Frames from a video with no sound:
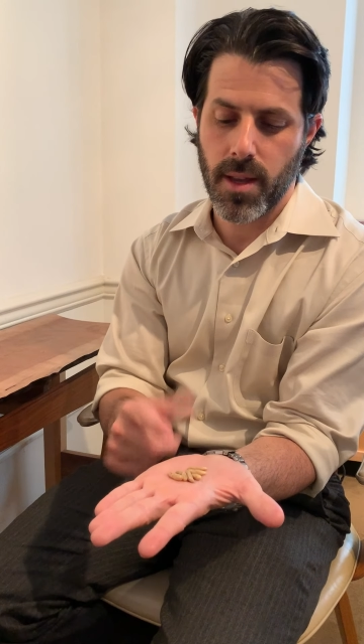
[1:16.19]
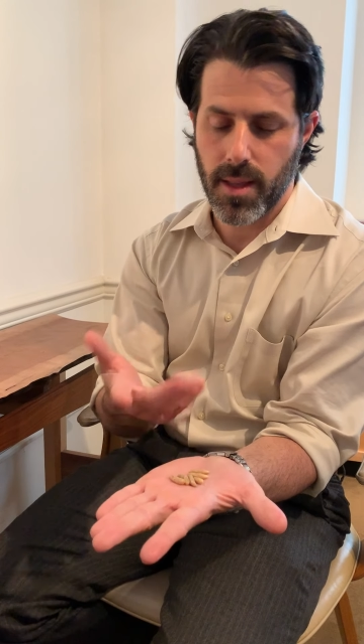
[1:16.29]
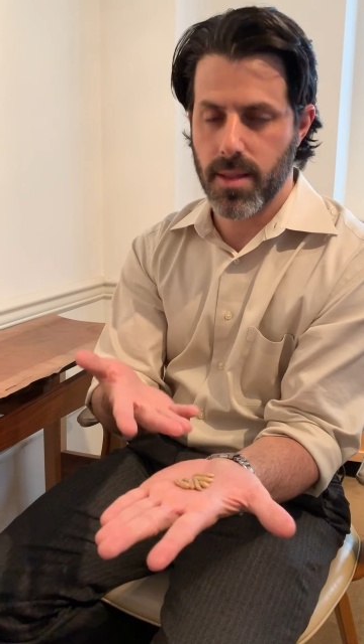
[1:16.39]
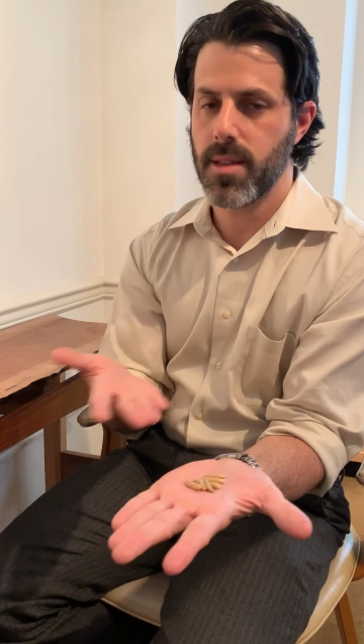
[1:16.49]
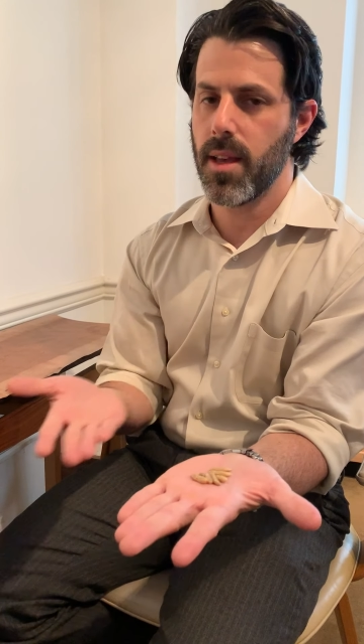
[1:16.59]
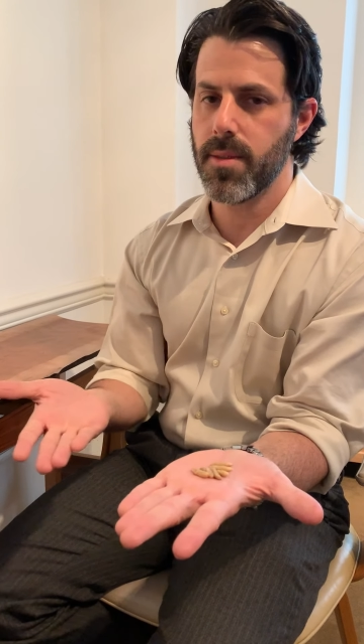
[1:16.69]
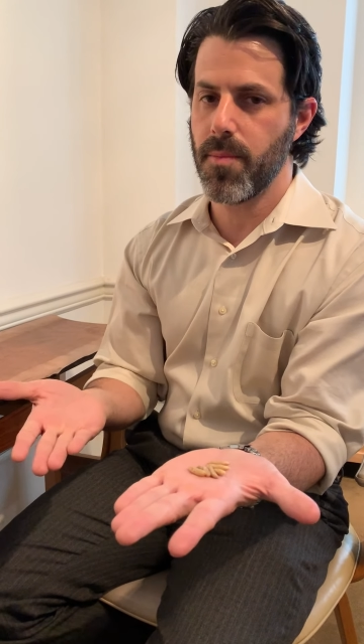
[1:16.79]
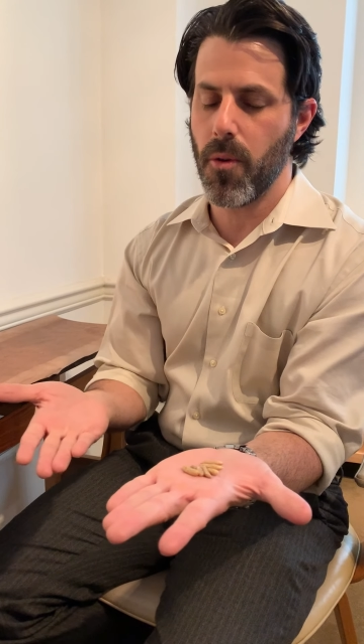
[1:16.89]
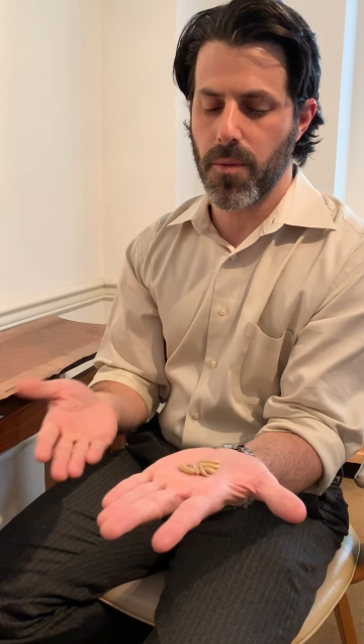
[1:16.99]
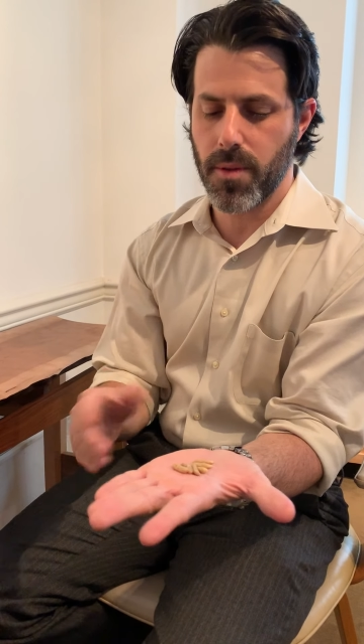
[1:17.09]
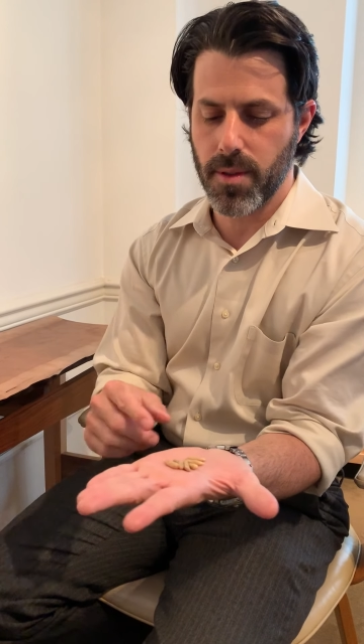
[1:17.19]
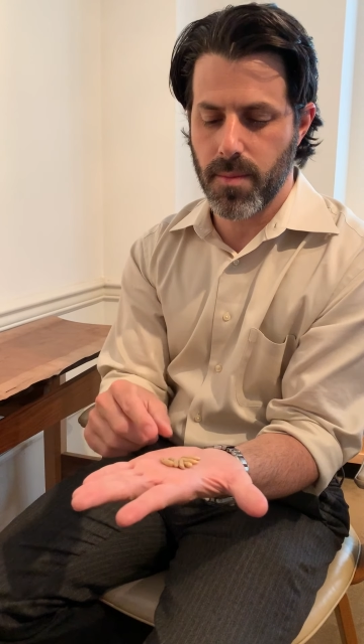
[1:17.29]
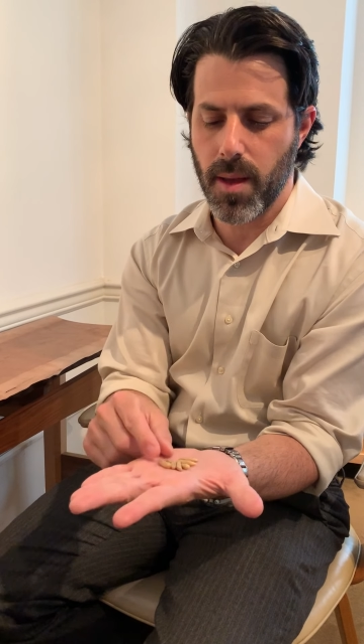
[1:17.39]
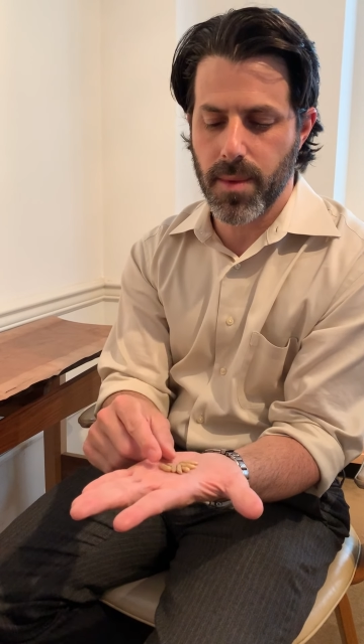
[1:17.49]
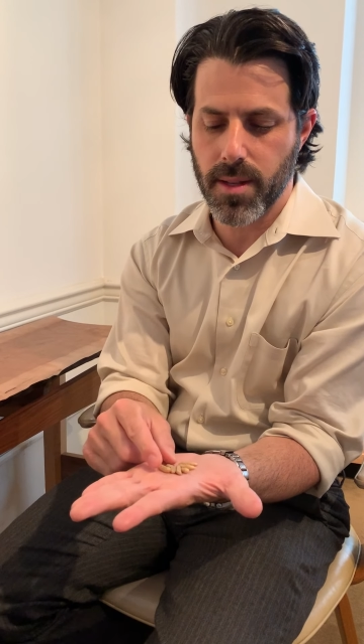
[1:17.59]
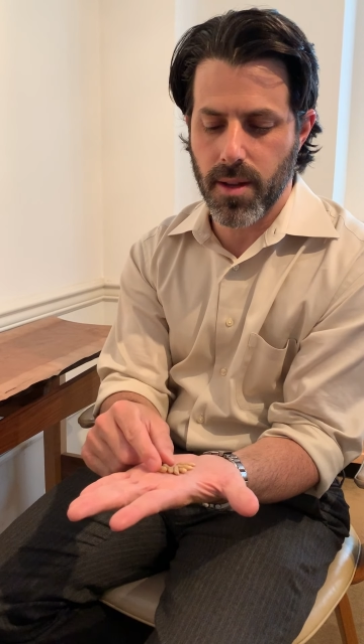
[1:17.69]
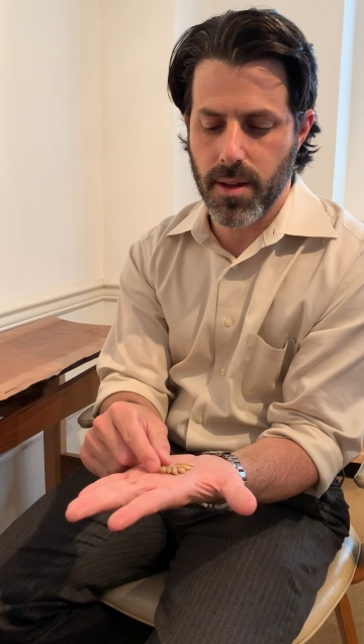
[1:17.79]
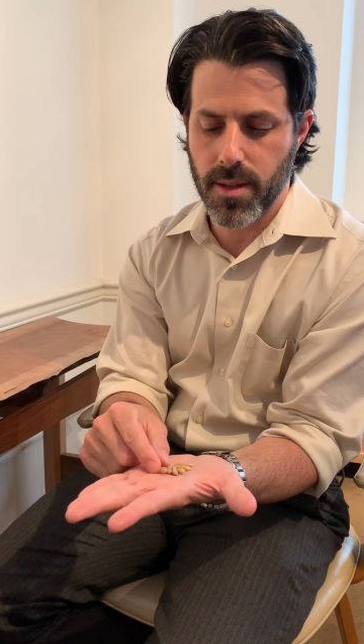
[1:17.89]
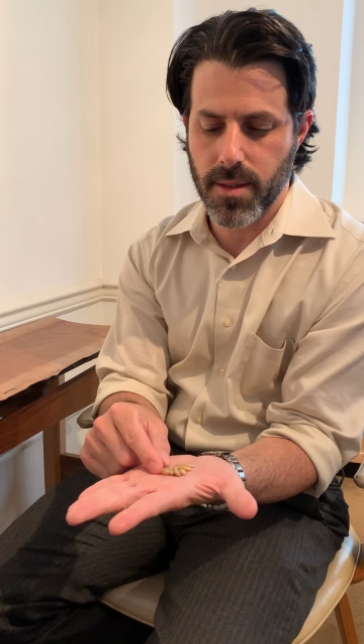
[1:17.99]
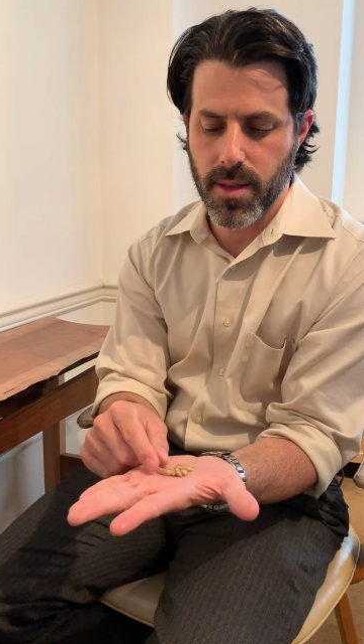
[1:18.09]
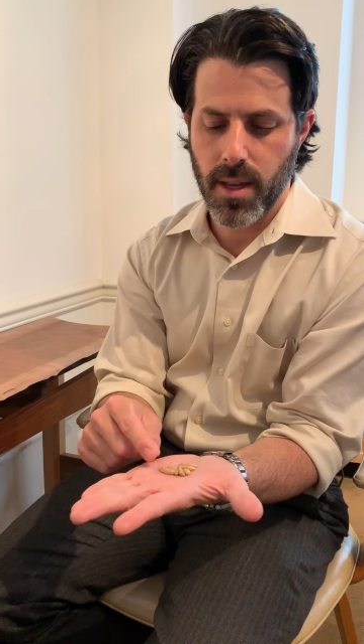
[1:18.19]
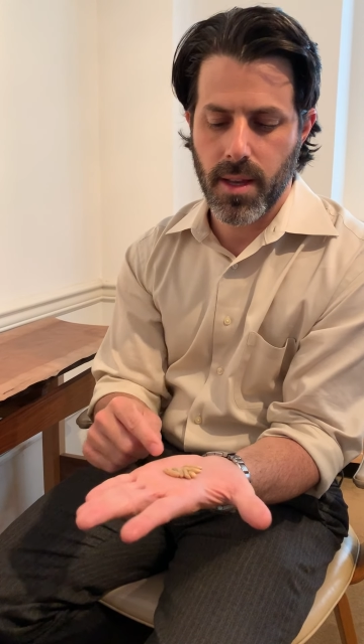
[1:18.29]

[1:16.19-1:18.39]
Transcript: In this case, both, because maimendong is